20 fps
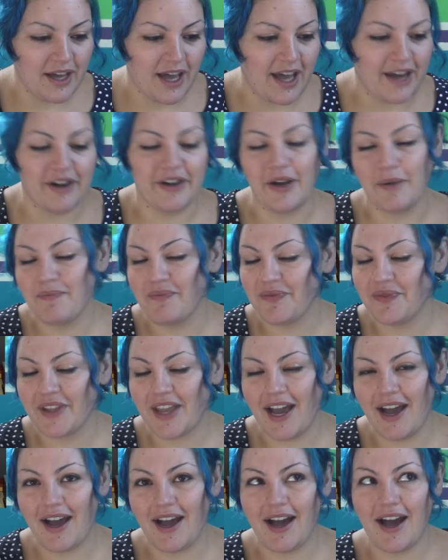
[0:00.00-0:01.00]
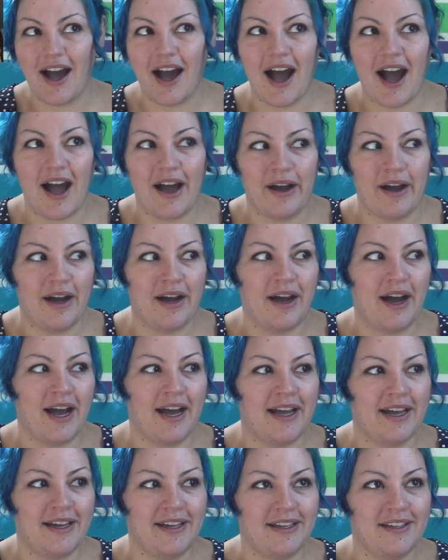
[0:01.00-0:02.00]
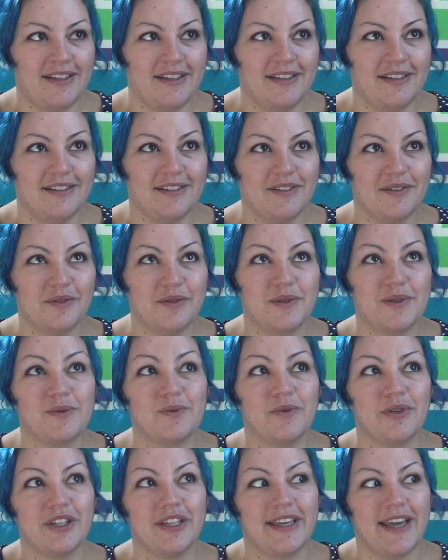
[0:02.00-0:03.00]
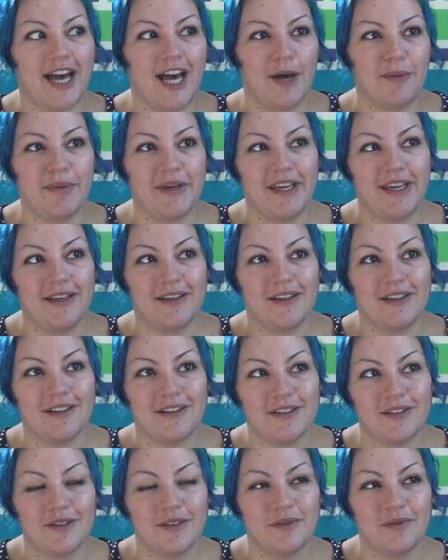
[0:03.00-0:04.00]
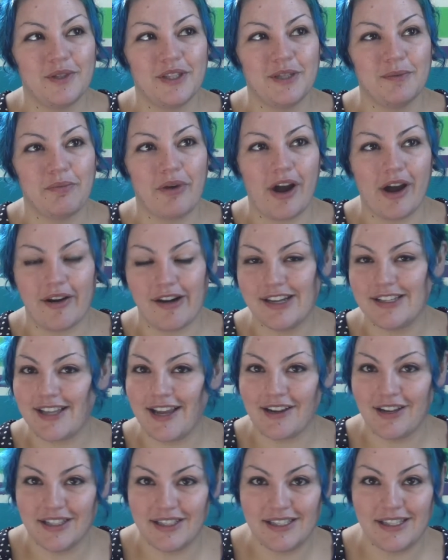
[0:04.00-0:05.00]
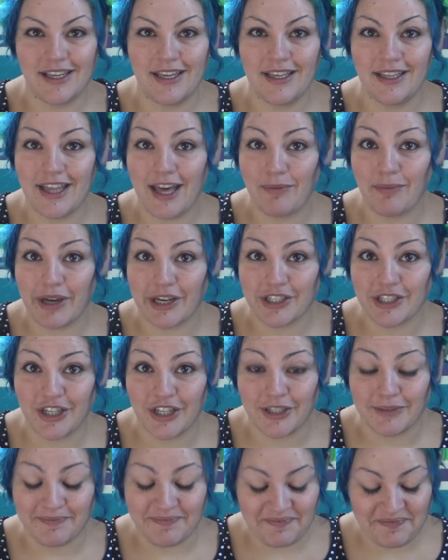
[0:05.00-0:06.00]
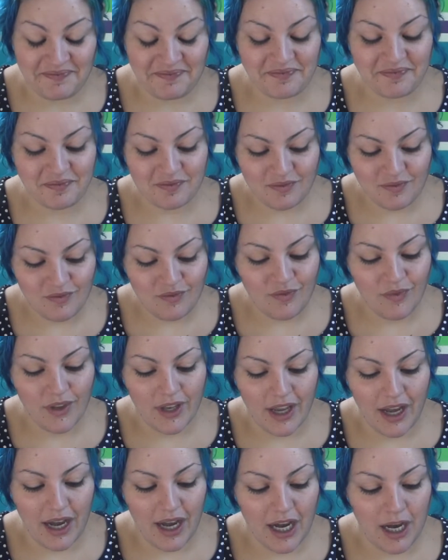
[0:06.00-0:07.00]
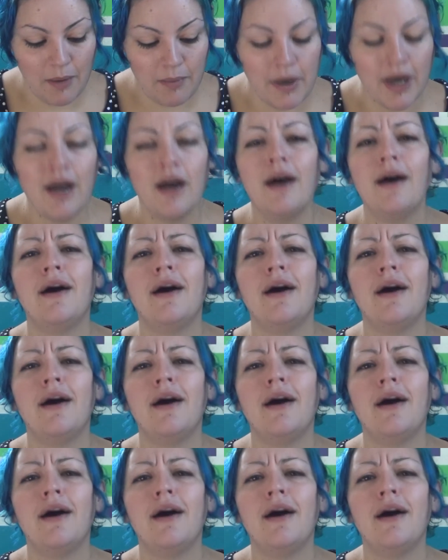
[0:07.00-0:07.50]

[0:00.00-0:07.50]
I don't know. I was really happy with the progress I could see in that picture. I